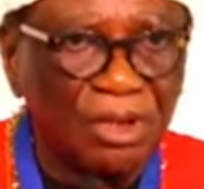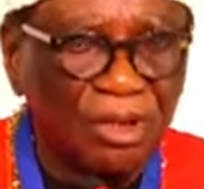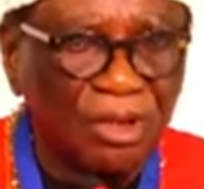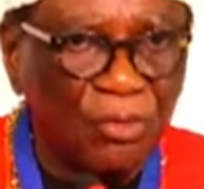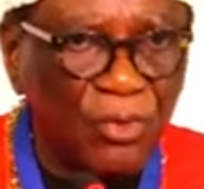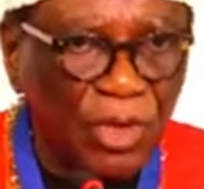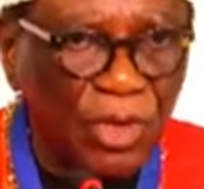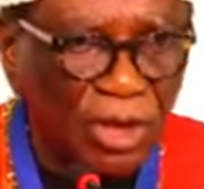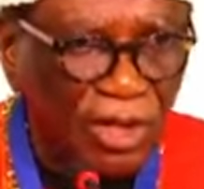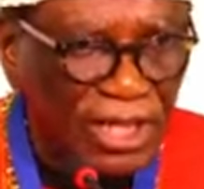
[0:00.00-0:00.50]

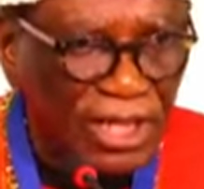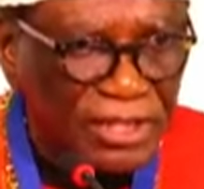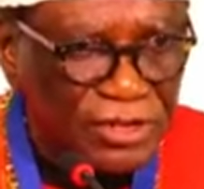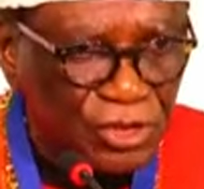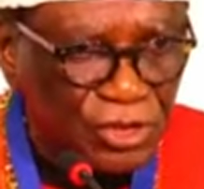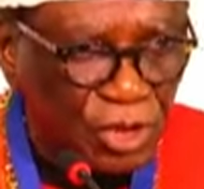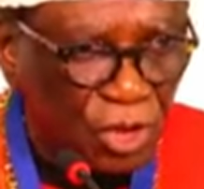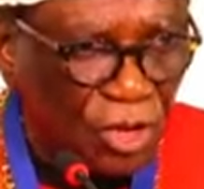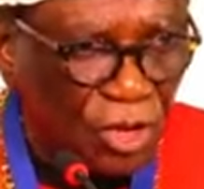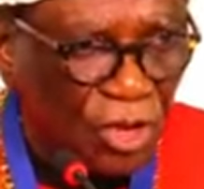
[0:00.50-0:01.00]
we all
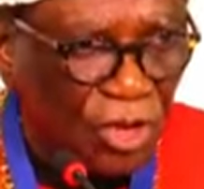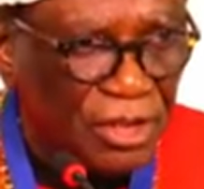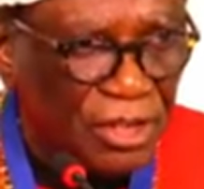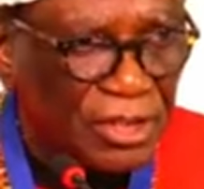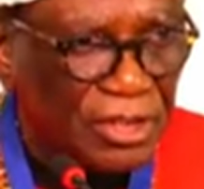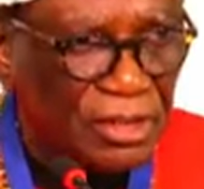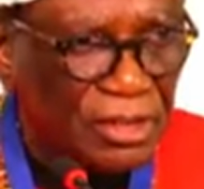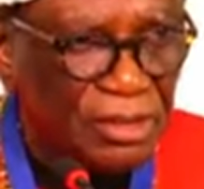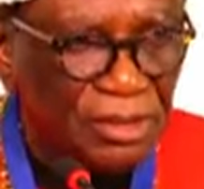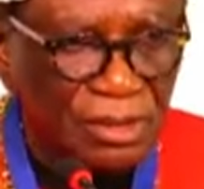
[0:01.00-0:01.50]

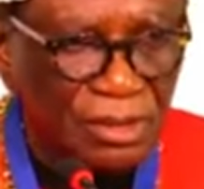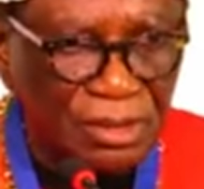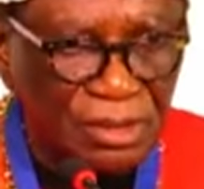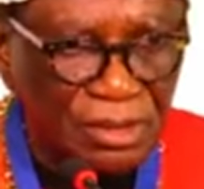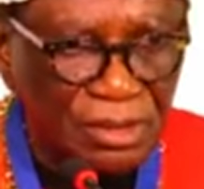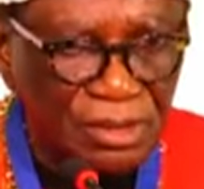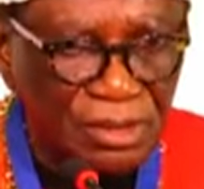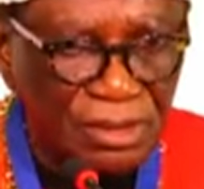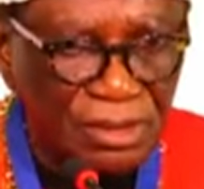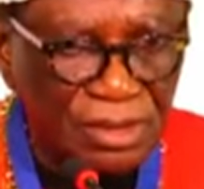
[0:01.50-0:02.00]
enjoy
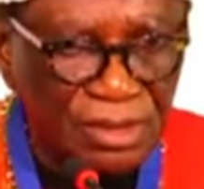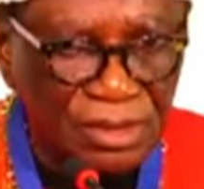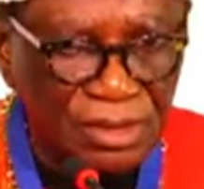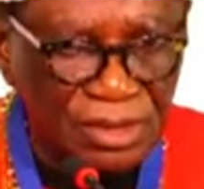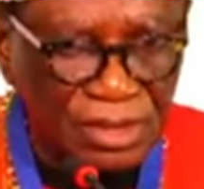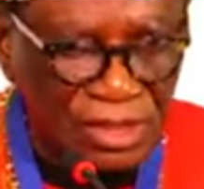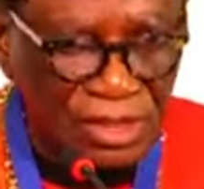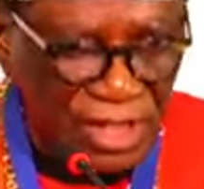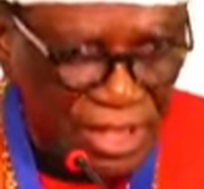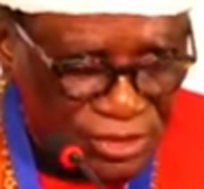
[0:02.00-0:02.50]

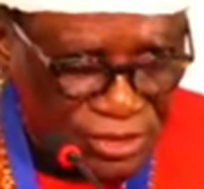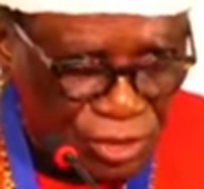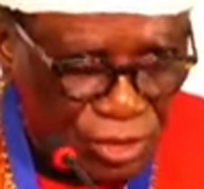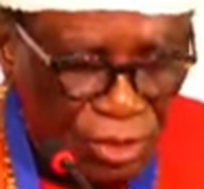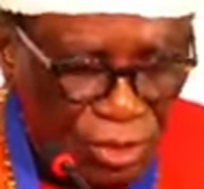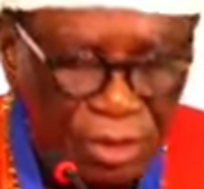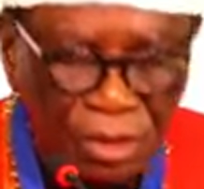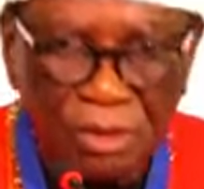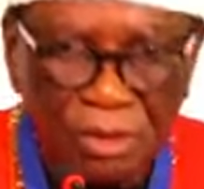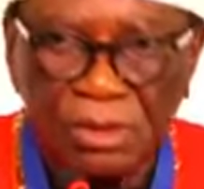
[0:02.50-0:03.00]
the
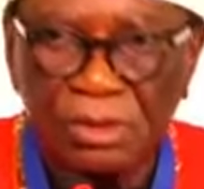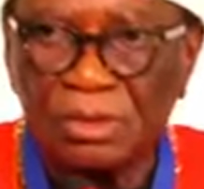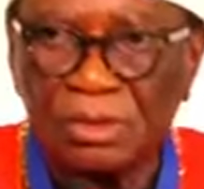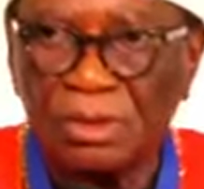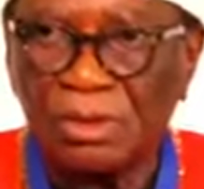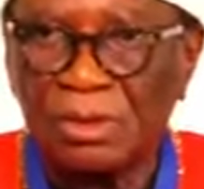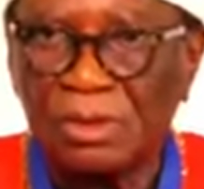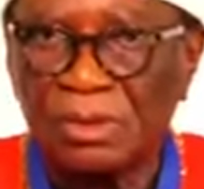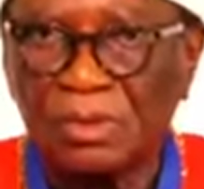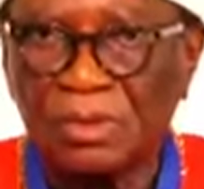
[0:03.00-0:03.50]
lecture,
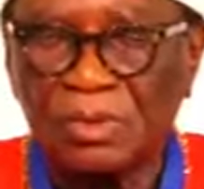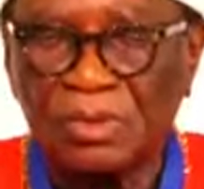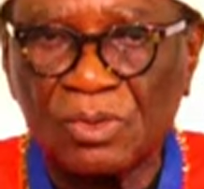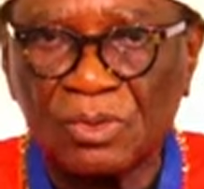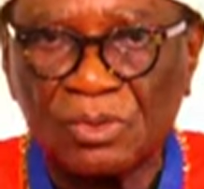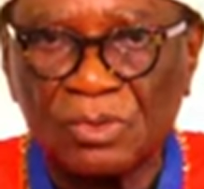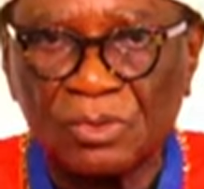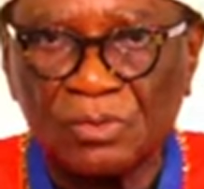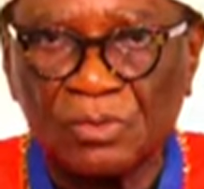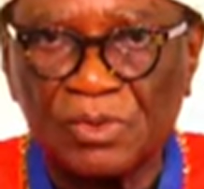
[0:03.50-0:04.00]

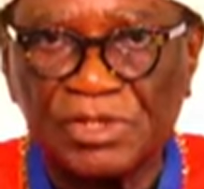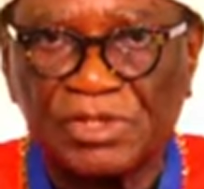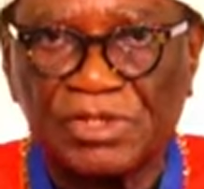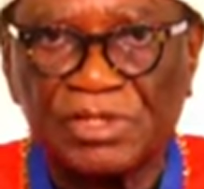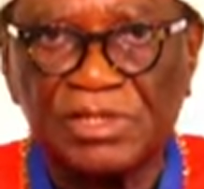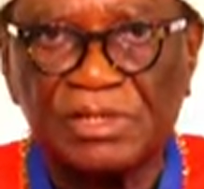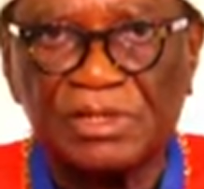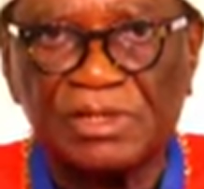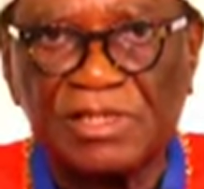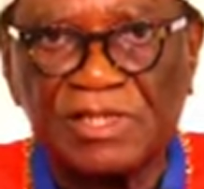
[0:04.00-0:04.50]
which
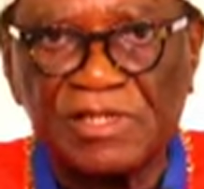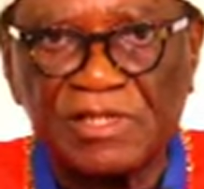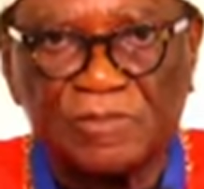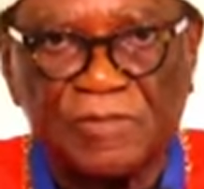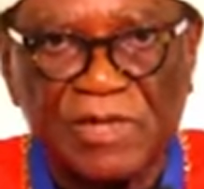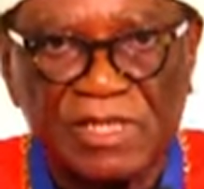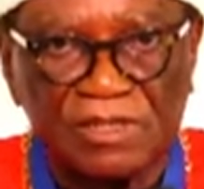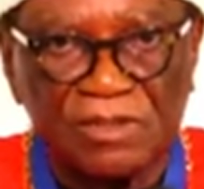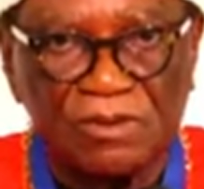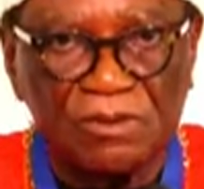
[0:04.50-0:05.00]
he takes
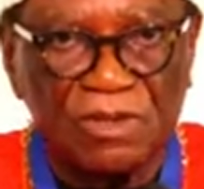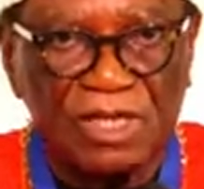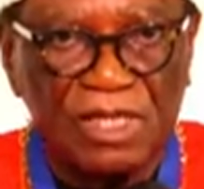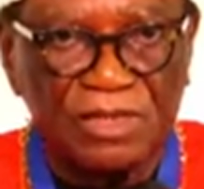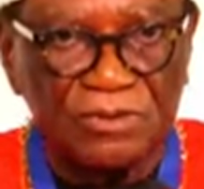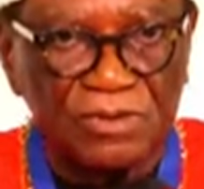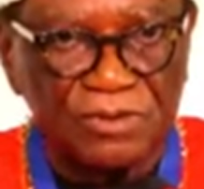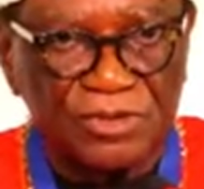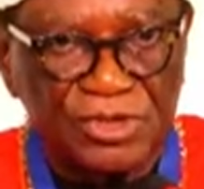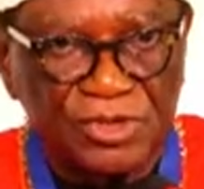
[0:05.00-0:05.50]
particular
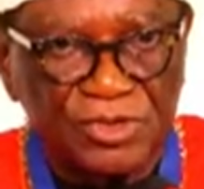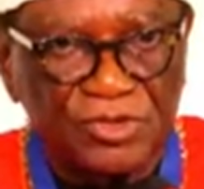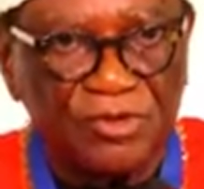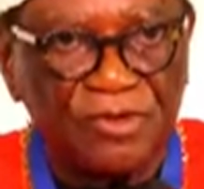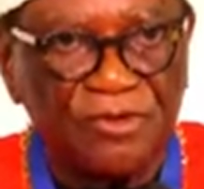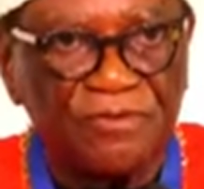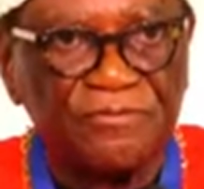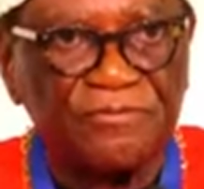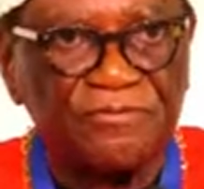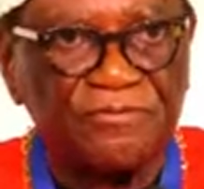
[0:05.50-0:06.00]
notice
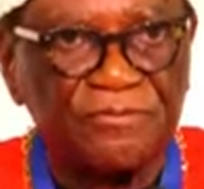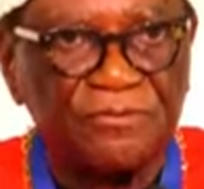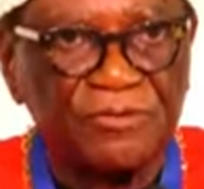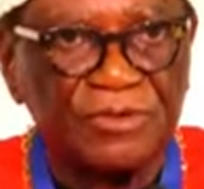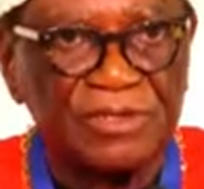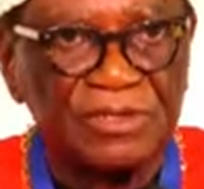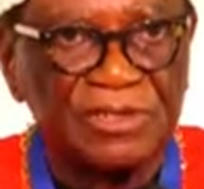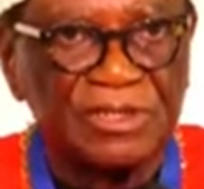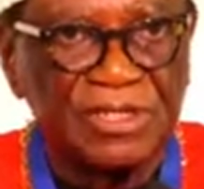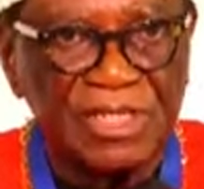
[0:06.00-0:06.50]
of
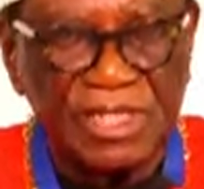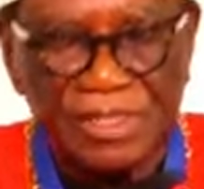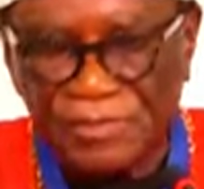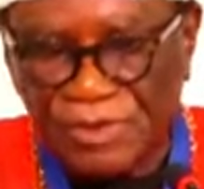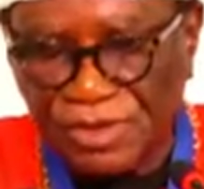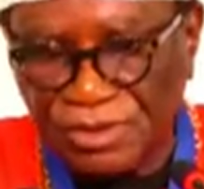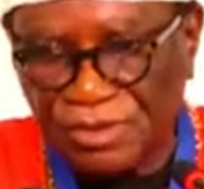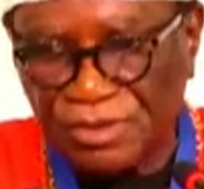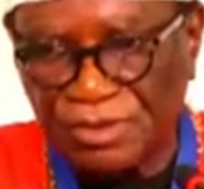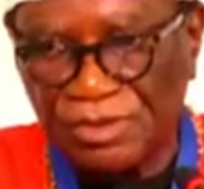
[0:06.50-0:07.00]
in
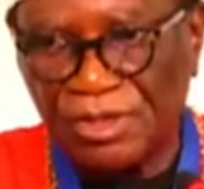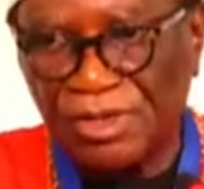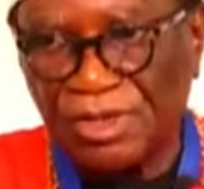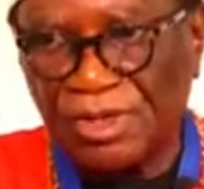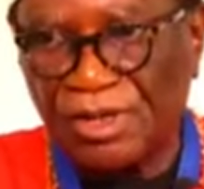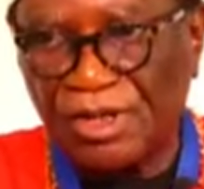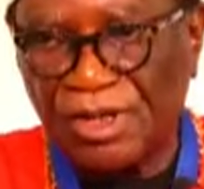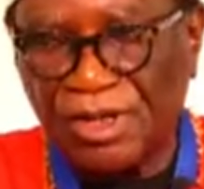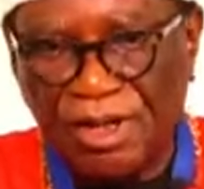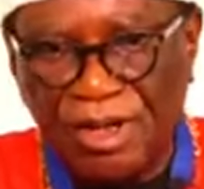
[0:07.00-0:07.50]
terms
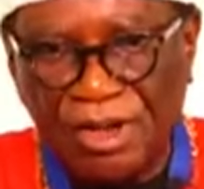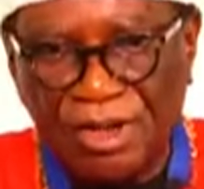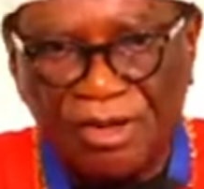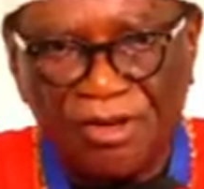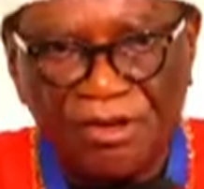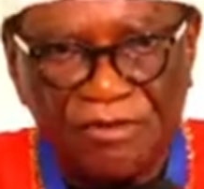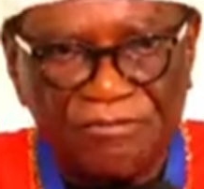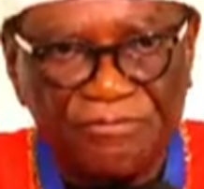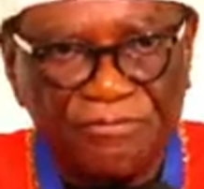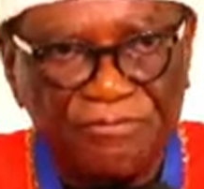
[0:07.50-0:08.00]

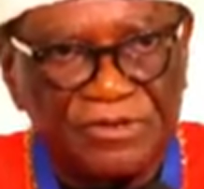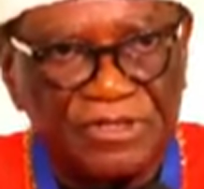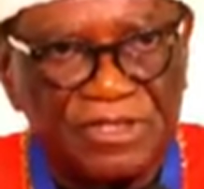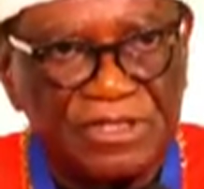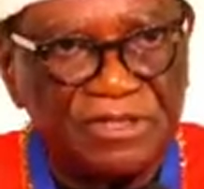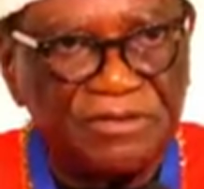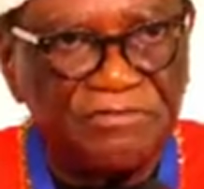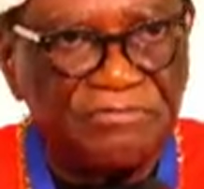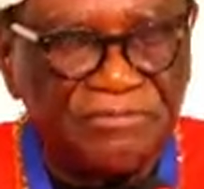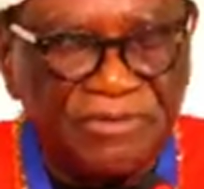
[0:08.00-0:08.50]
of the
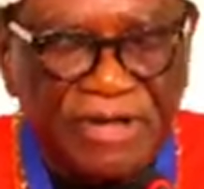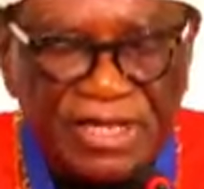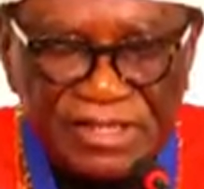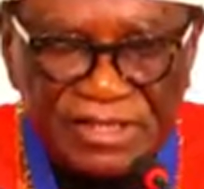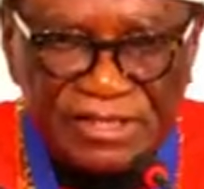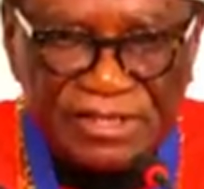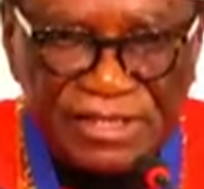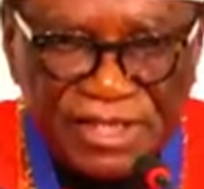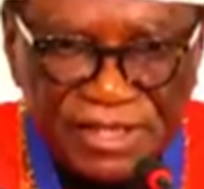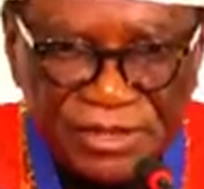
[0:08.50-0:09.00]

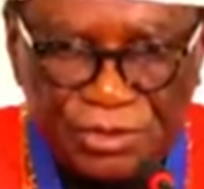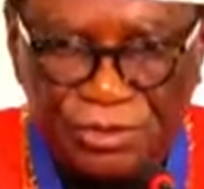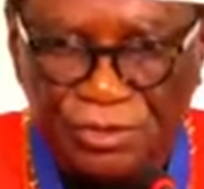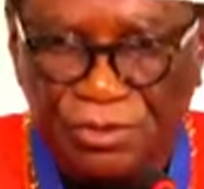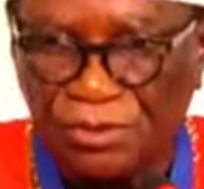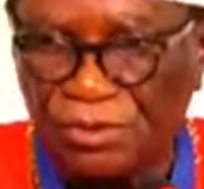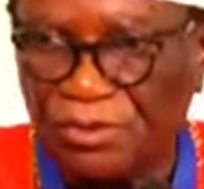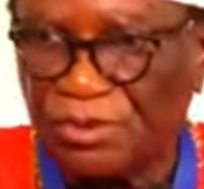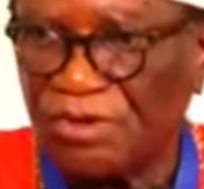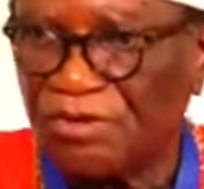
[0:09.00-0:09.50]
diverse nature
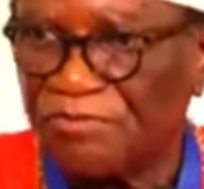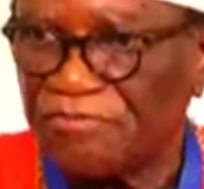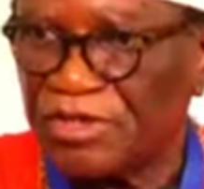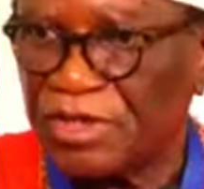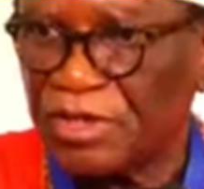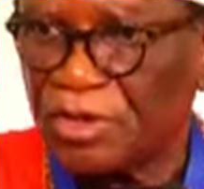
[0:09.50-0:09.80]
of the